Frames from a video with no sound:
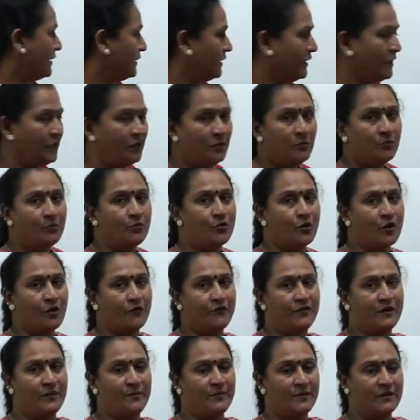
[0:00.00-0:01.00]
the
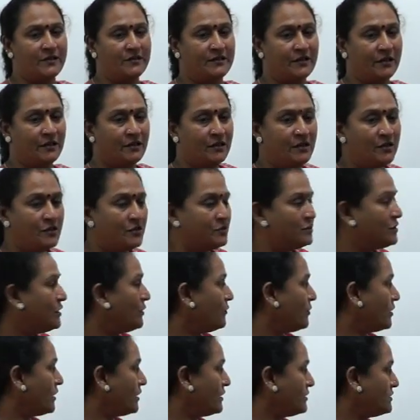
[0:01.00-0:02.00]
profit percent. So
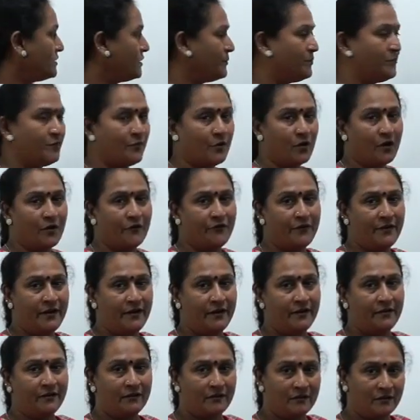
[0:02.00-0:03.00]
what is the profit
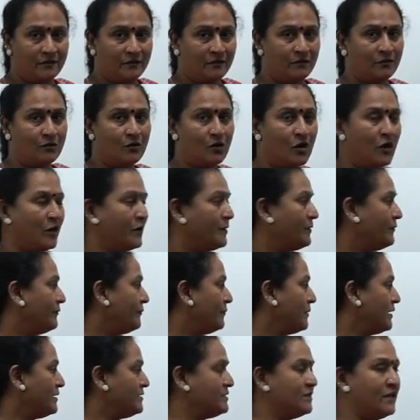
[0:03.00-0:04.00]
got
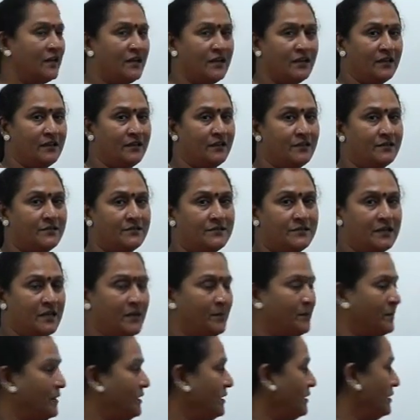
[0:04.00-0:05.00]
by selling this
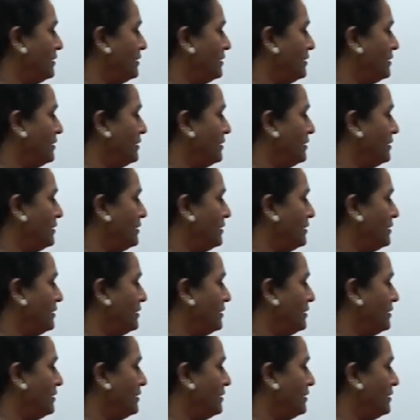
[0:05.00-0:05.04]
table?